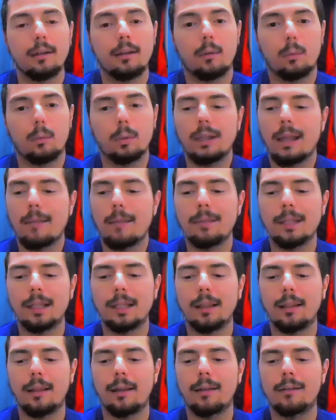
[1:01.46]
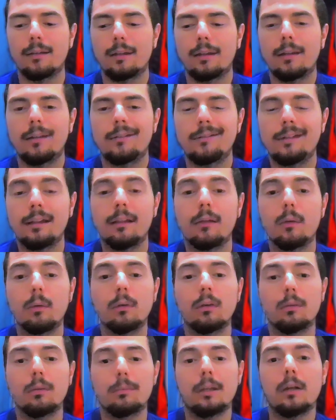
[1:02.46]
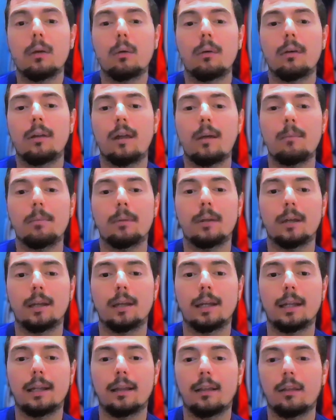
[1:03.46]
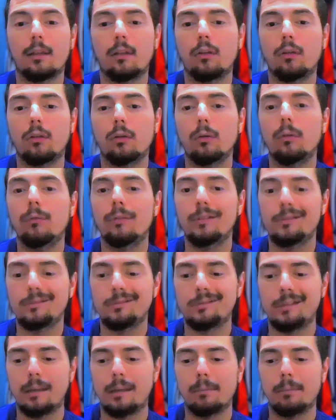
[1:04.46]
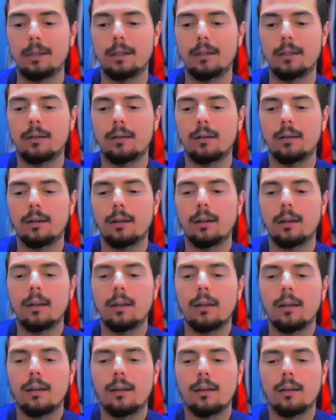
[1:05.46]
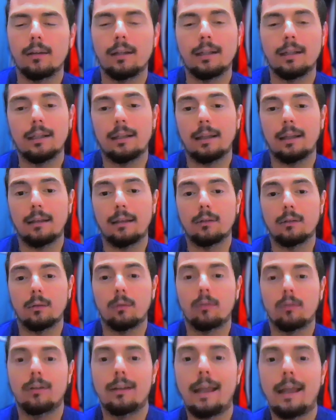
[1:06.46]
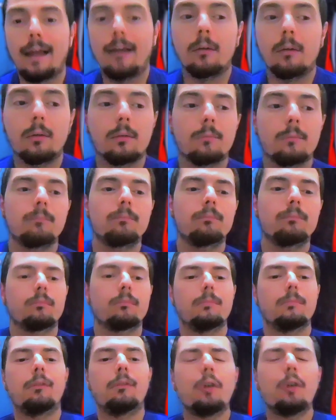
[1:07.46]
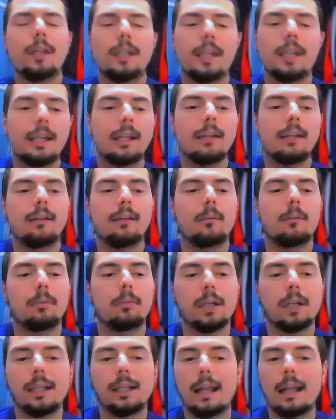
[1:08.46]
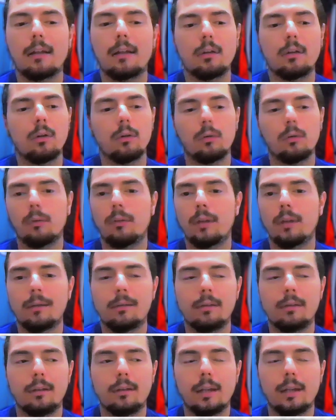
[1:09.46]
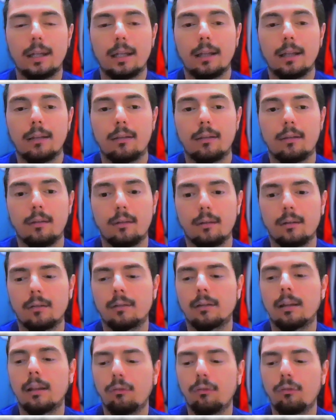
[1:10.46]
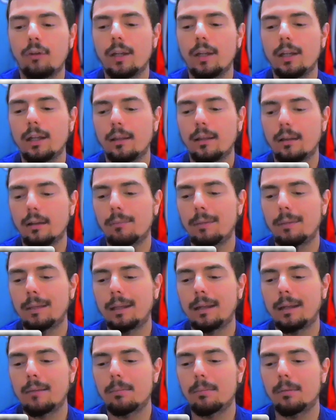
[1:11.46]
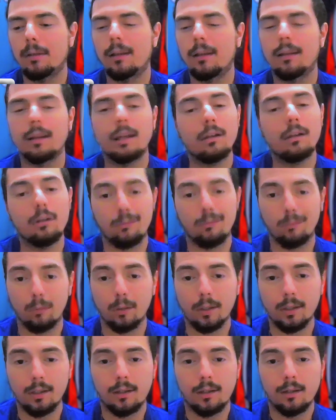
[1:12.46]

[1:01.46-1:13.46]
with that being said, she's going to be going up against two division champion, Lani Daniels. Now, before I kick into the breakdown and all those types of things, this fight is going to be taking place in Detroit,